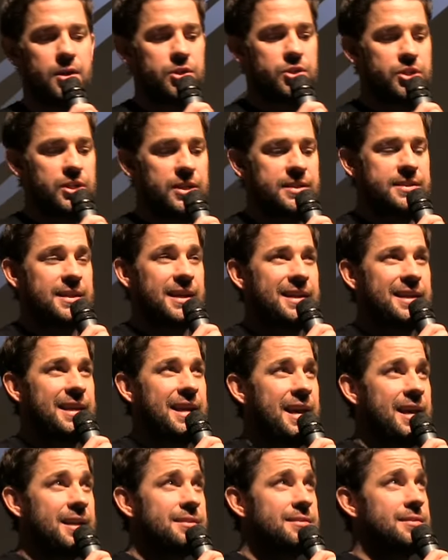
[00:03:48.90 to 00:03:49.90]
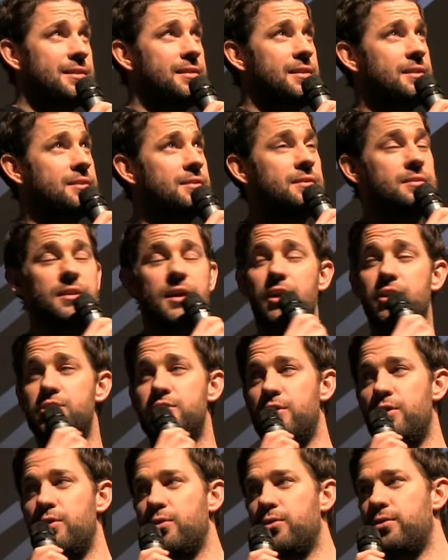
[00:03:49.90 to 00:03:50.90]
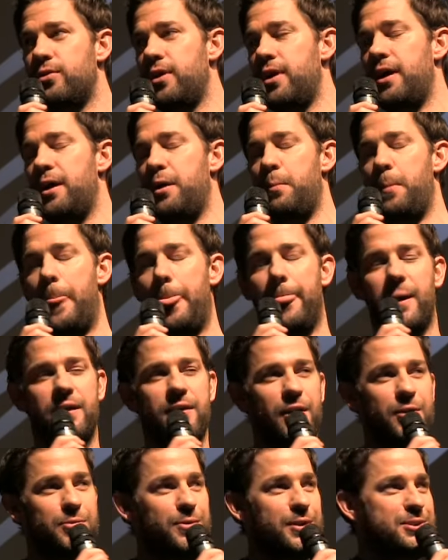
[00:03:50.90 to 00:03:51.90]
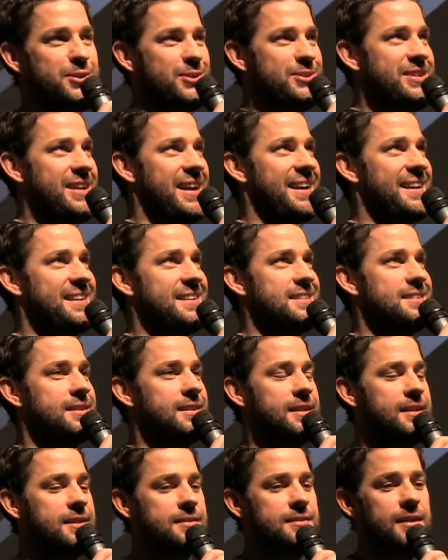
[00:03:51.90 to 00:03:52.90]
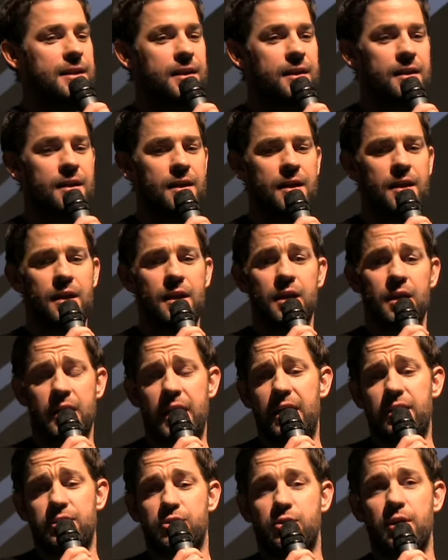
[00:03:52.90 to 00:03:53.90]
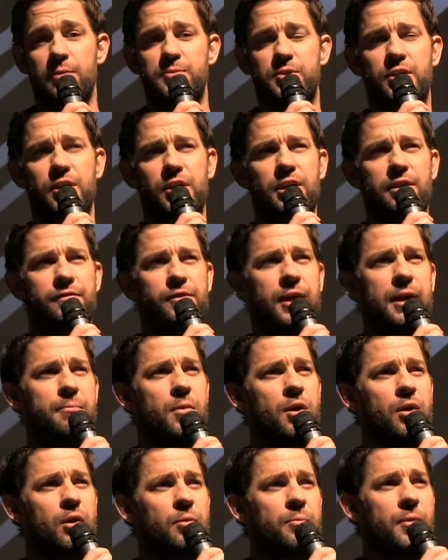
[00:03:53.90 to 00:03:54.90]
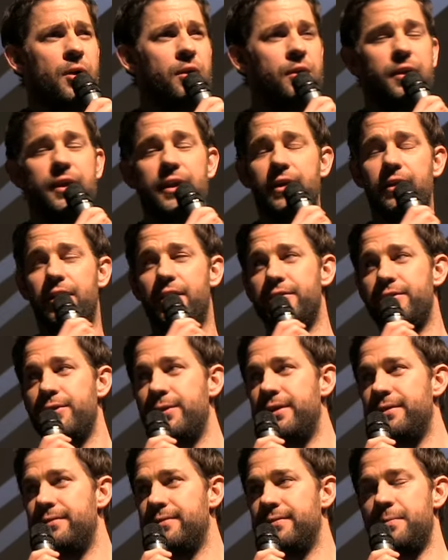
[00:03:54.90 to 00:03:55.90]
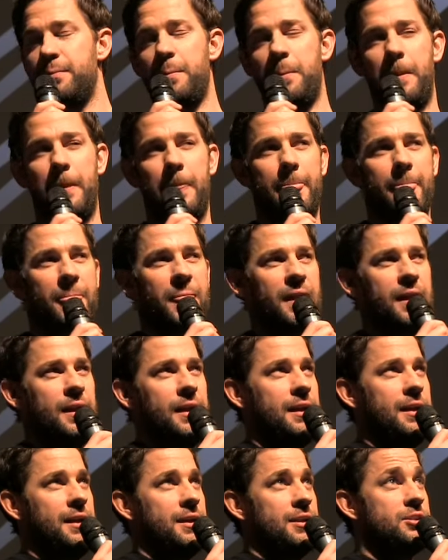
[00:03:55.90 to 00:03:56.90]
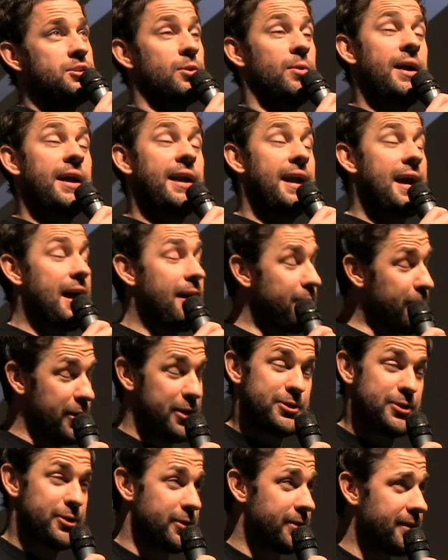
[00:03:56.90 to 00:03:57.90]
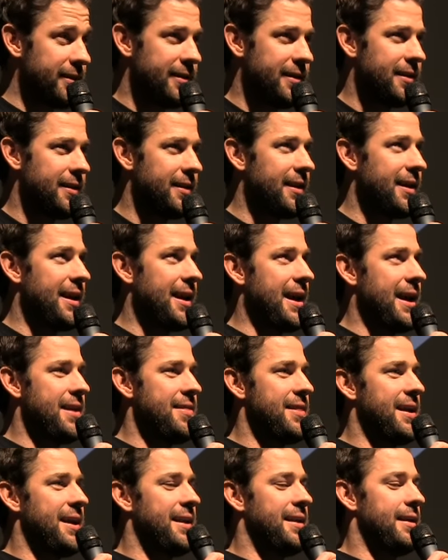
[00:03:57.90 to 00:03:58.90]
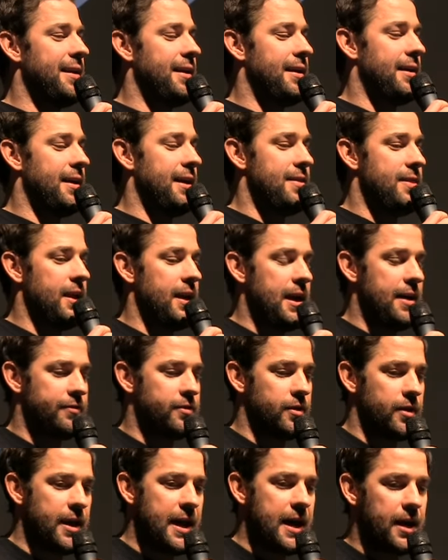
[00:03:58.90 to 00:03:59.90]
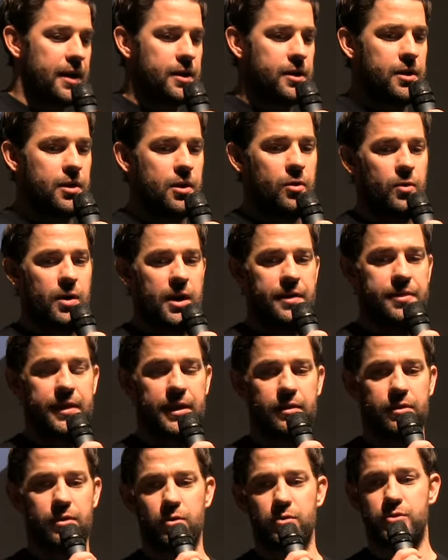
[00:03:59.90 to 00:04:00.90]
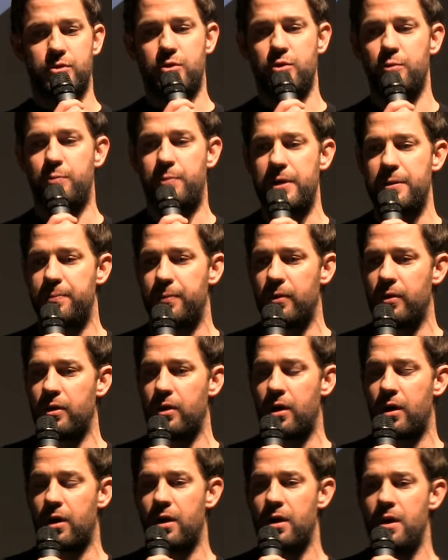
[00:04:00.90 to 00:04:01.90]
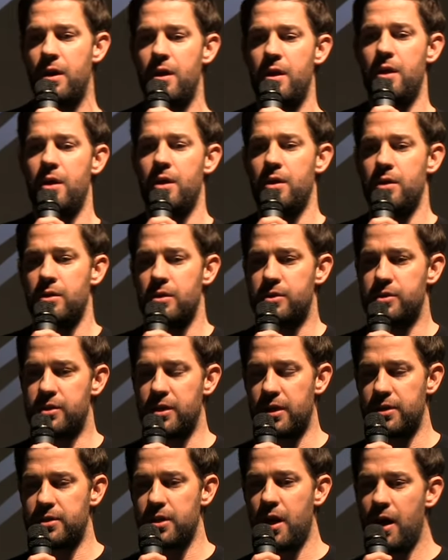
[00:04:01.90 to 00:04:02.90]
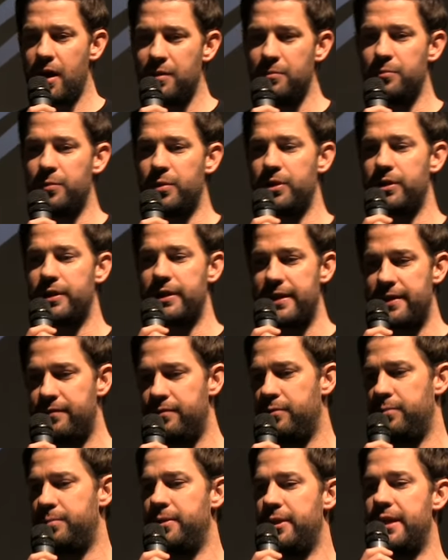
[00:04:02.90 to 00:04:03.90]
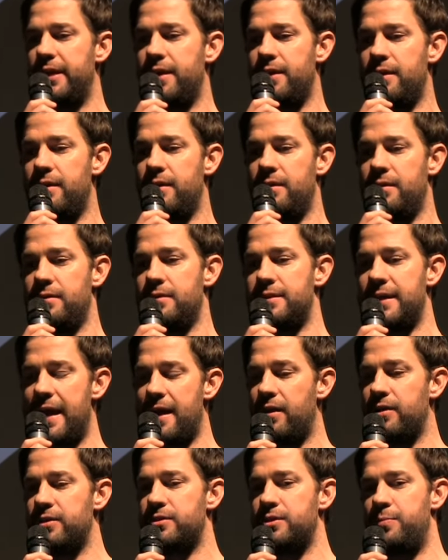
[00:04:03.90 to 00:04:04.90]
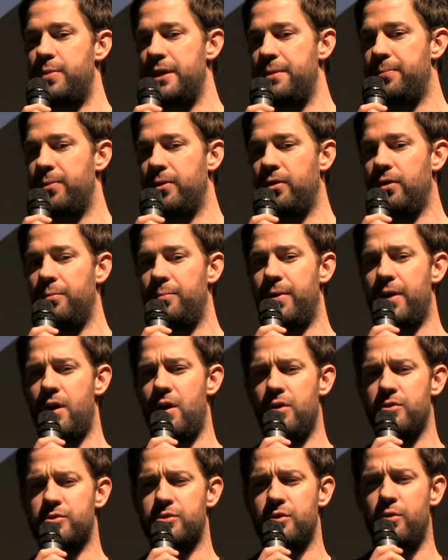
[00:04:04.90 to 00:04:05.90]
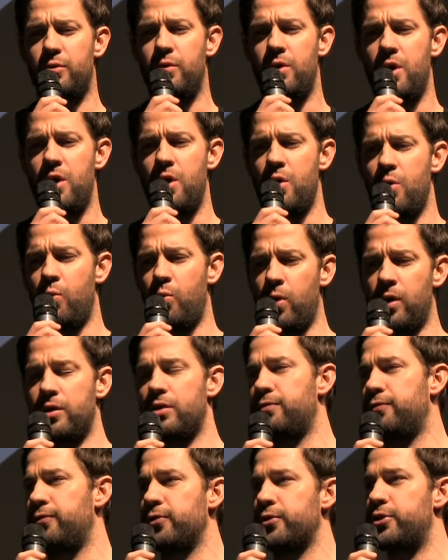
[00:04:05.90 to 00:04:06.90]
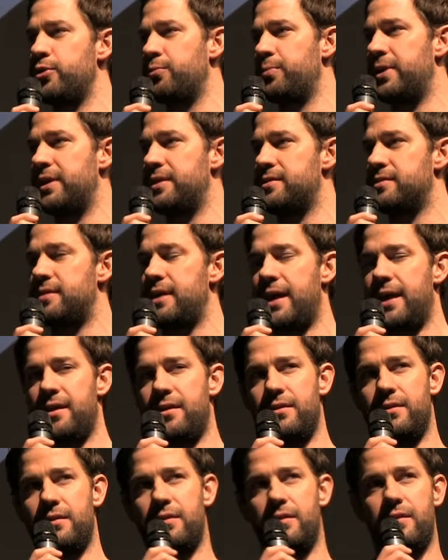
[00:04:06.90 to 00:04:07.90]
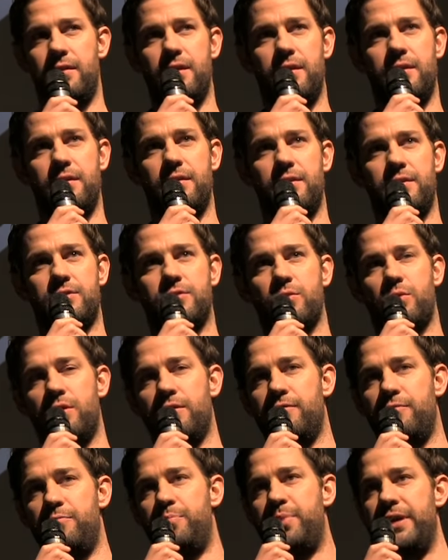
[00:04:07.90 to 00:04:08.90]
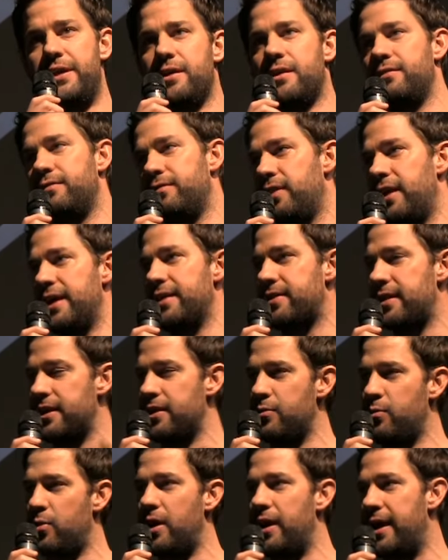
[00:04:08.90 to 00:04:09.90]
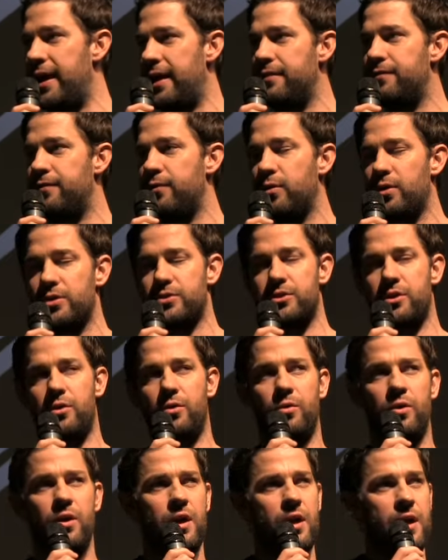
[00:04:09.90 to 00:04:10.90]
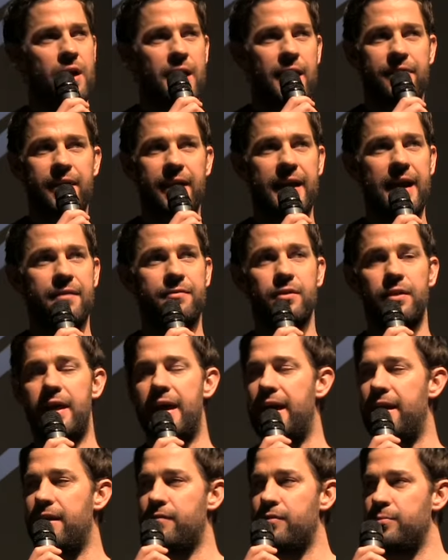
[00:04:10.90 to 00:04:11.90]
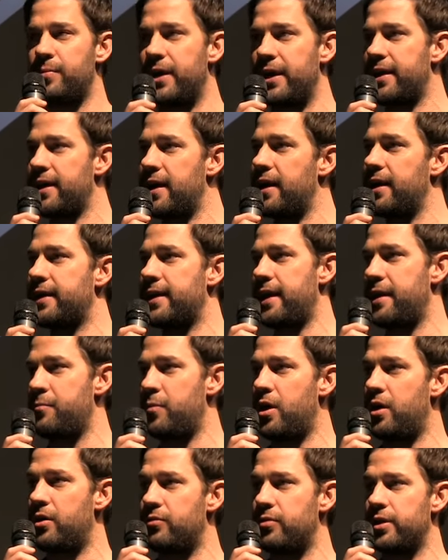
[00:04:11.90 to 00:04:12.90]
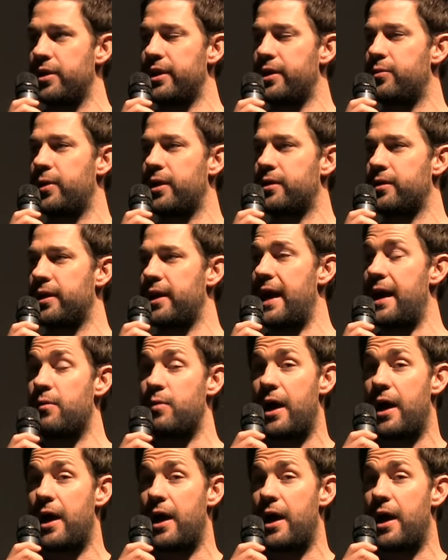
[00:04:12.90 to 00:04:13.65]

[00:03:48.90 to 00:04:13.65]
She said yes, and this is not a joke. Um, I called Richard Jenkins, and he said, yeah, the script's good. If you get Margo Martindale, I'll do it. So I got Richard, and then uh, and then after that, know, I think those two people are such unbelievably talented people, but also wonderful humans, and the the sort of beacon of light that you want to head for. So I think after that, everybody kind of came on really quickly.